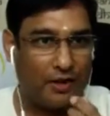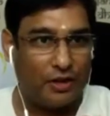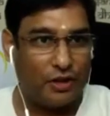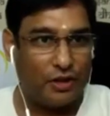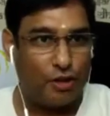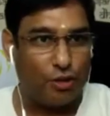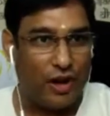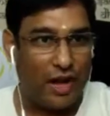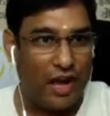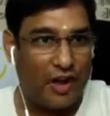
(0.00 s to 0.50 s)

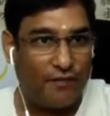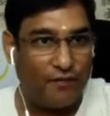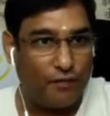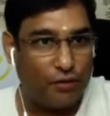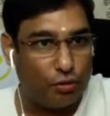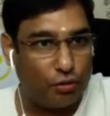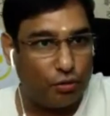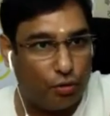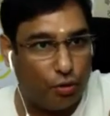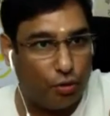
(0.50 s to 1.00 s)
You have
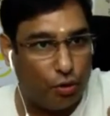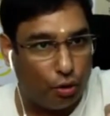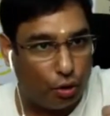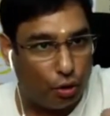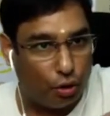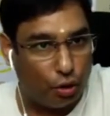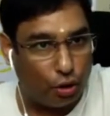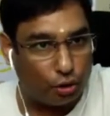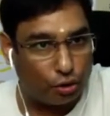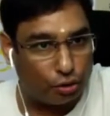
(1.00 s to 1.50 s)
to
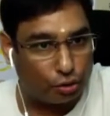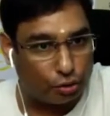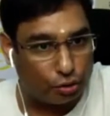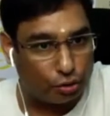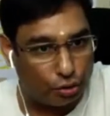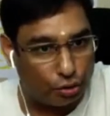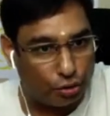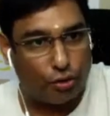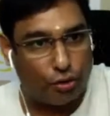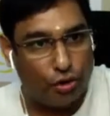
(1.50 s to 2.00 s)
go
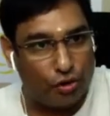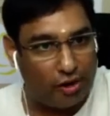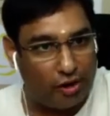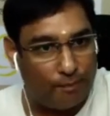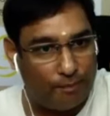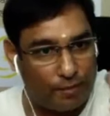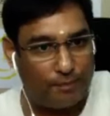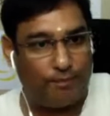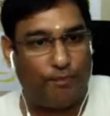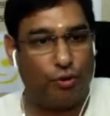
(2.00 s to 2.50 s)
through your
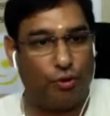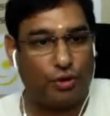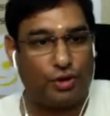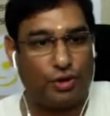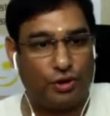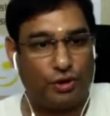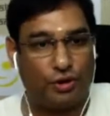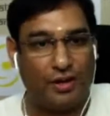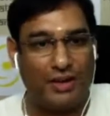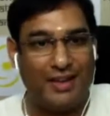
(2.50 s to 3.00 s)

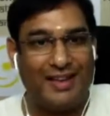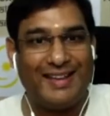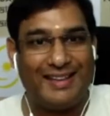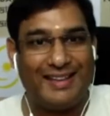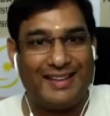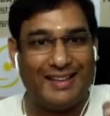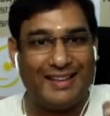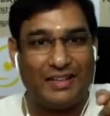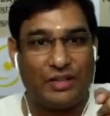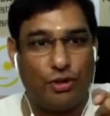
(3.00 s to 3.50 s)
proportion.
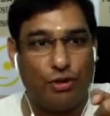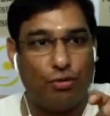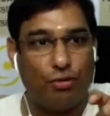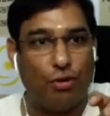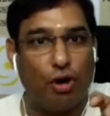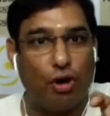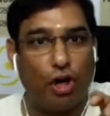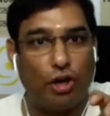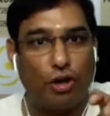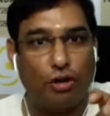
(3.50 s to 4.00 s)
You
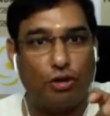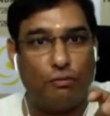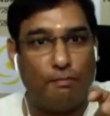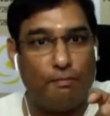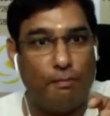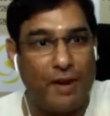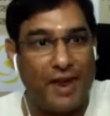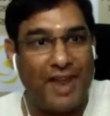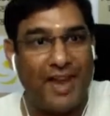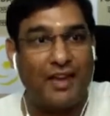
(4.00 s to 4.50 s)
got to
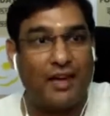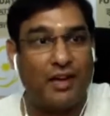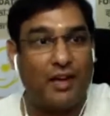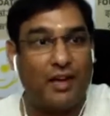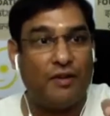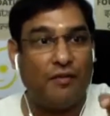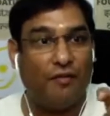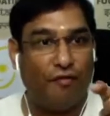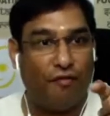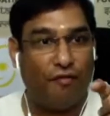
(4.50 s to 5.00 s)
make
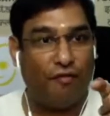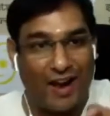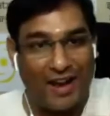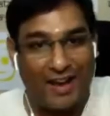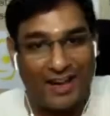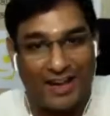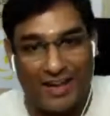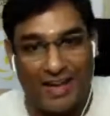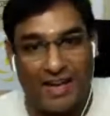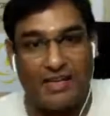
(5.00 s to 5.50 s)

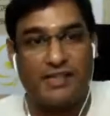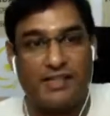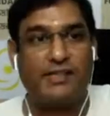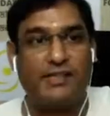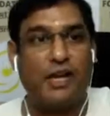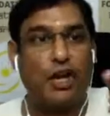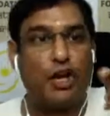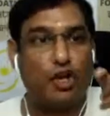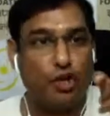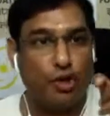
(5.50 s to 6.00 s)
wise
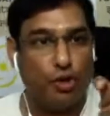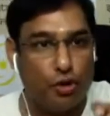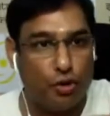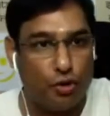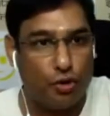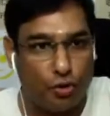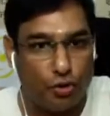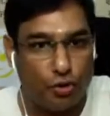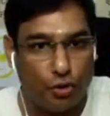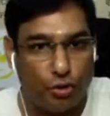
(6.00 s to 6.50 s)

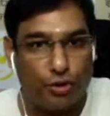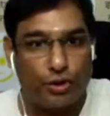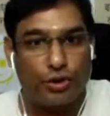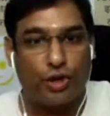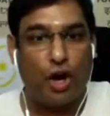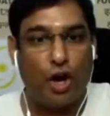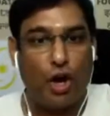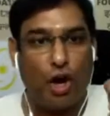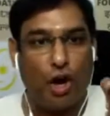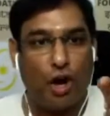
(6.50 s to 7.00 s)

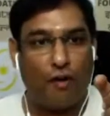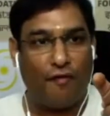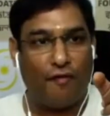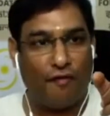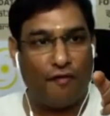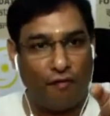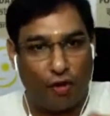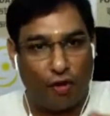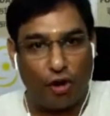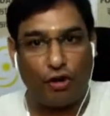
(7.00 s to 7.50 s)
use of
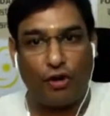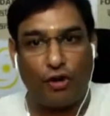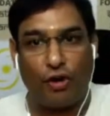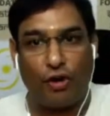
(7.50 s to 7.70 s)
what